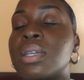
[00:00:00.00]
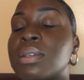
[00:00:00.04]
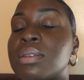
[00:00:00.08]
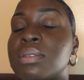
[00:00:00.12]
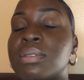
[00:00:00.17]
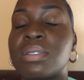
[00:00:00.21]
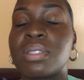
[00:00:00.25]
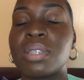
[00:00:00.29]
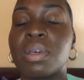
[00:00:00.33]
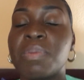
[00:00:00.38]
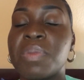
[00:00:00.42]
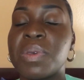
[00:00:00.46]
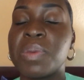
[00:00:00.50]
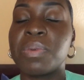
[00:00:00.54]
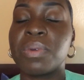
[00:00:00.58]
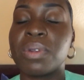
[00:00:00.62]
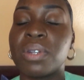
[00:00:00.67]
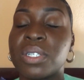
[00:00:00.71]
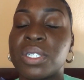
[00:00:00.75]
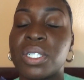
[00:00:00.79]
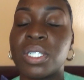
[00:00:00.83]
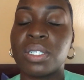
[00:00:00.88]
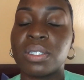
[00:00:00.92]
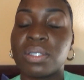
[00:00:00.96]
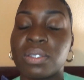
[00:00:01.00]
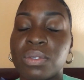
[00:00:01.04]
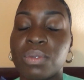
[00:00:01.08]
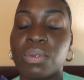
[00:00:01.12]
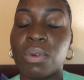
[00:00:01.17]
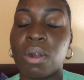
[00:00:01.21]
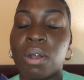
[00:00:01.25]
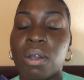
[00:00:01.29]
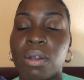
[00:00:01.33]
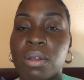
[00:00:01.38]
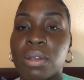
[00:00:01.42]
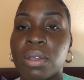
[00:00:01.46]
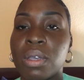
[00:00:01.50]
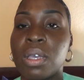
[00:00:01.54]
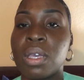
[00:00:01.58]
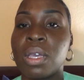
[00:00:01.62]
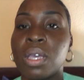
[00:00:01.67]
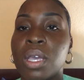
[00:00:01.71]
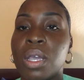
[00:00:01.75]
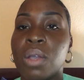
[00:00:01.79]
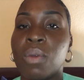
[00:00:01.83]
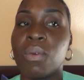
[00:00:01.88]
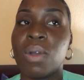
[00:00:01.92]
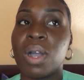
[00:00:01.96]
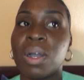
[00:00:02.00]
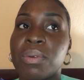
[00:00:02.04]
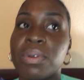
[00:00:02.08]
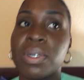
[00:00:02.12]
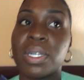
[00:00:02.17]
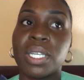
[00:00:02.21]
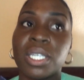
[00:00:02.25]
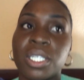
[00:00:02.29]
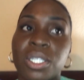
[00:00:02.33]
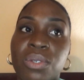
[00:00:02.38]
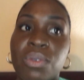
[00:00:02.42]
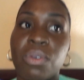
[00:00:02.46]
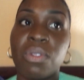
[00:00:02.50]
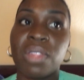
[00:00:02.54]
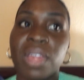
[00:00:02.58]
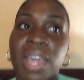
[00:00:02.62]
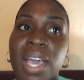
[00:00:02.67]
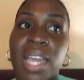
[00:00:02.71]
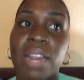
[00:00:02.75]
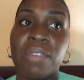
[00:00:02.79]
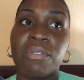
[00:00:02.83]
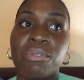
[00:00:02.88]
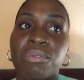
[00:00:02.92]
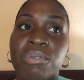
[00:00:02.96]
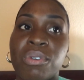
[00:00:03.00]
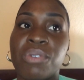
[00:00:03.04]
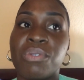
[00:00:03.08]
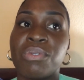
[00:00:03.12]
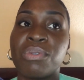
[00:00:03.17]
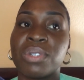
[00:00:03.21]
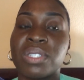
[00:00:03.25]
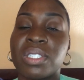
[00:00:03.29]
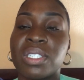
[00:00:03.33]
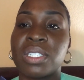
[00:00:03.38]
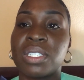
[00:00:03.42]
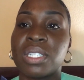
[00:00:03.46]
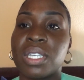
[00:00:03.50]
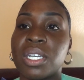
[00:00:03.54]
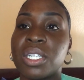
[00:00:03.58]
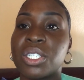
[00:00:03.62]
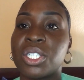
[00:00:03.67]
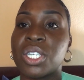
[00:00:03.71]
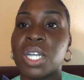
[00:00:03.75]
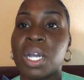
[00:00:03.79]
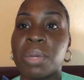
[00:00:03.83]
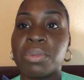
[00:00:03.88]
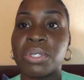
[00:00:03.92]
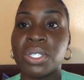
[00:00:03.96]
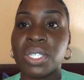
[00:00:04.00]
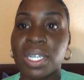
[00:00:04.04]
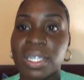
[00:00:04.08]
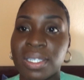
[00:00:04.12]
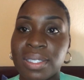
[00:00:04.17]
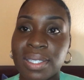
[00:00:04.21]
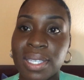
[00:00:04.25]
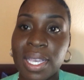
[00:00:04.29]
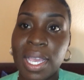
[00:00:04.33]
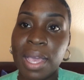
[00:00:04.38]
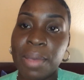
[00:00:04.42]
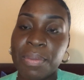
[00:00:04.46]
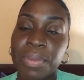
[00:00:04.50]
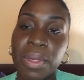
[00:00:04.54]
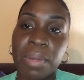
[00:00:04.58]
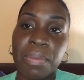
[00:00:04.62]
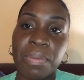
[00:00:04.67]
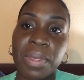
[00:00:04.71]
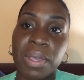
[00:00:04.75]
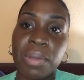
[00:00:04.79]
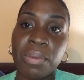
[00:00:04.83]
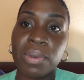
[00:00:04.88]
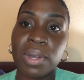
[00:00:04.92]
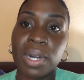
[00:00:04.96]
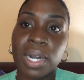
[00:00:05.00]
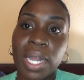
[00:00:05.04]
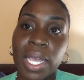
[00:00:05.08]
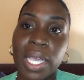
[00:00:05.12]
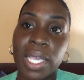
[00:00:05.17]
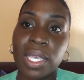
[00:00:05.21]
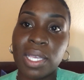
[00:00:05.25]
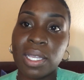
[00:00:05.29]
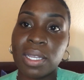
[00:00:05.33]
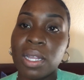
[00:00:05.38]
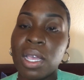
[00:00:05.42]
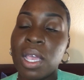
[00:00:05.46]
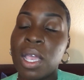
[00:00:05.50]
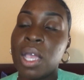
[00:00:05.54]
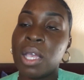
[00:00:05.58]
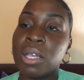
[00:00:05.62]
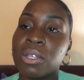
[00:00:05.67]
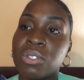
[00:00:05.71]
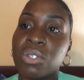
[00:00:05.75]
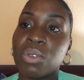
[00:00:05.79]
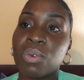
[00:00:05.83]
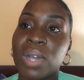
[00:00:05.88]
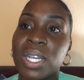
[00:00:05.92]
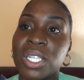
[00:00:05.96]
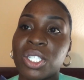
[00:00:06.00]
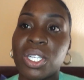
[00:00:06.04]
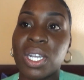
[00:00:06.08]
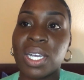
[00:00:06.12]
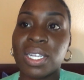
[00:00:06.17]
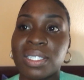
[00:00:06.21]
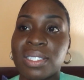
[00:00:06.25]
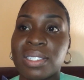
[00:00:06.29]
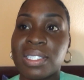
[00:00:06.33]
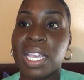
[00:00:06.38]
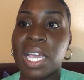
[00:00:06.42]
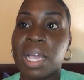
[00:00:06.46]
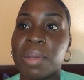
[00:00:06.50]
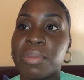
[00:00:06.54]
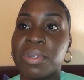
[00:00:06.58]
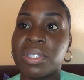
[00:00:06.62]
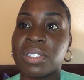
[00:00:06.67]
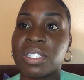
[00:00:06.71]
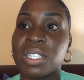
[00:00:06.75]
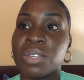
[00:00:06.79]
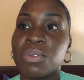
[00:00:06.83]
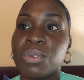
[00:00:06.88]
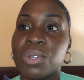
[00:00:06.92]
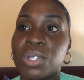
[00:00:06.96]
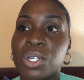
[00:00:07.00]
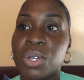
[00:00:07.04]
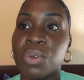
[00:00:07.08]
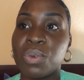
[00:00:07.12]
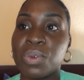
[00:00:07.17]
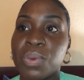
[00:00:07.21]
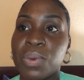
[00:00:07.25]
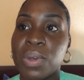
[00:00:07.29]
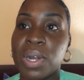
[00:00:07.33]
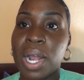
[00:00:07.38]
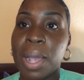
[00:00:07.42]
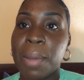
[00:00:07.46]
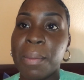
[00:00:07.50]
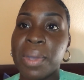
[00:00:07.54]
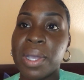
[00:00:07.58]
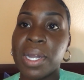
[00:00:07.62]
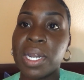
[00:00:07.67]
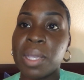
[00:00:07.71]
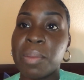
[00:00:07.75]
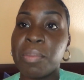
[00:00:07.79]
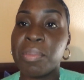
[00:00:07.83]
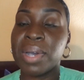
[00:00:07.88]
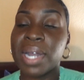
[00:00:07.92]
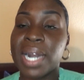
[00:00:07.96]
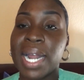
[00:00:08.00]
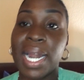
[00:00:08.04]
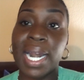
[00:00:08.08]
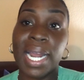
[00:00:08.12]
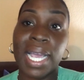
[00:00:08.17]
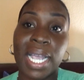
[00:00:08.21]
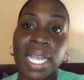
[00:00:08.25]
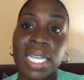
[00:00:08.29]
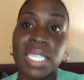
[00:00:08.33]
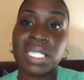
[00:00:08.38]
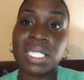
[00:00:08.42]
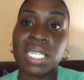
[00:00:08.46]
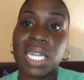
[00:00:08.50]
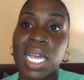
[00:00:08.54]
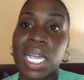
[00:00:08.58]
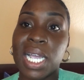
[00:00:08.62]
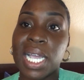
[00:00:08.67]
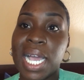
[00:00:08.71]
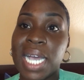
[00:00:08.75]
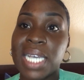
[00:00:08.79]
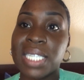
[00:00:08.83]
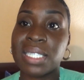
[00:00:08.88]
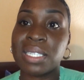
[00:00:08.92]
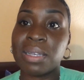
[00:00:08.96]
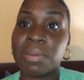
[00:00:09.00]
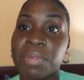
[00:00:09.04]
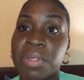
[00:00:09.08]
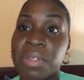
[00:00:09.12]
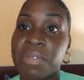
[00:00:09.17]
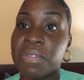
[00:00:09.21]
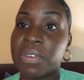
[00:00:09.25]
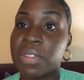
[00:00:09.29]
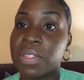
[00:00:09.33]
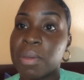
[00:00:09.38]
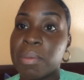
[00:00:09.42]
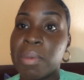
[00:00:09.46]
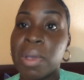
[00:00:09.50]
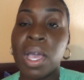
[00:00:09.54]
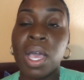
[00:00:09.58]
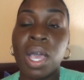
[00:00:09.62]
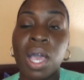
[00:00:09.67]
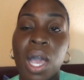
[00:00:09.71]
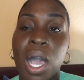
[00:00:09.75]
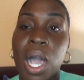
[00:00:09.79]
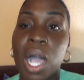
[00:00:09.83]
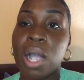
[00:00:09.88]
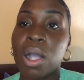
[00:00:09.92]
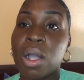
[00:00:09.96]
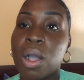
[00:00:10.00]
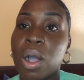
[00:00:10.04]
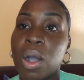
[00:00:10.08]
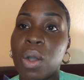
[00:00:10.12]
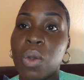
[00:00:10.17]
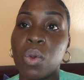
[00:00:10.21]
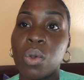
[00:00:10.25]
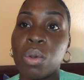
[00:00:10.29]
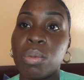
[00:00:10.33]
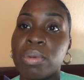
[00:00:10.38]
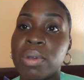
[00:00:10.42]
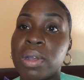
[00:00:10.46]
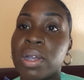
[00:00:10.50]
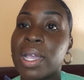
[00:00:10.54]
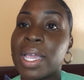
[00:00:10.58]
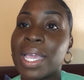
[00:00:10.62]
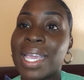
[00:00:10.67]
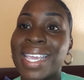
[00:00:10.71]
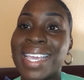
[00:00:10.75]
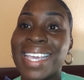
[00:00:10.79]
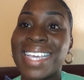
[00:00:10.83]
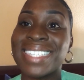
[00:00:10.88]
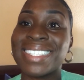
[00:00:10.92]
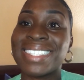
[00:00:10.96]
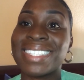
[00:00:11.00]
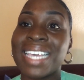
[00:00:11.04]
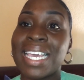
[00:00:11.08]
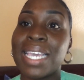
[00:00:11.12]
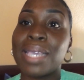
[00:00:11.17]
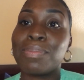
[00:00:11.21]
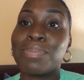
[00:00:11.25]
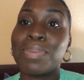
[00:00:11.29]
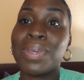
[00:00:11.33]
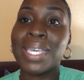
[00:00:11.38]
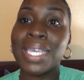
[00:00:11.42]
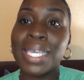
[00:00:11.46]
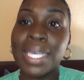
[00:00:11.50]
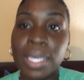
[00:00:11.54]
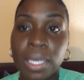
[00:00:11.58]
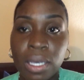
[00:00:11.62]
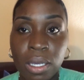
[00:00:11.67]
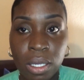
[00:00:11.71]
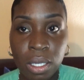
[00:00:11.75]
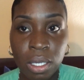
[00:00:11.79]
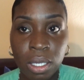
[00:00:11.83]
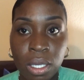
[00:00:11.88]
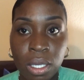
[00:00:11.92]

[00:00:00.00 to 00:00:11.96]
Some people are just wrong. Why would they do that? If we went to their job and try to scam them, they wouldn't like it. So why try to scam us, and we know we want our money? But like I said, I got something for them. I'll call Uber ASAP.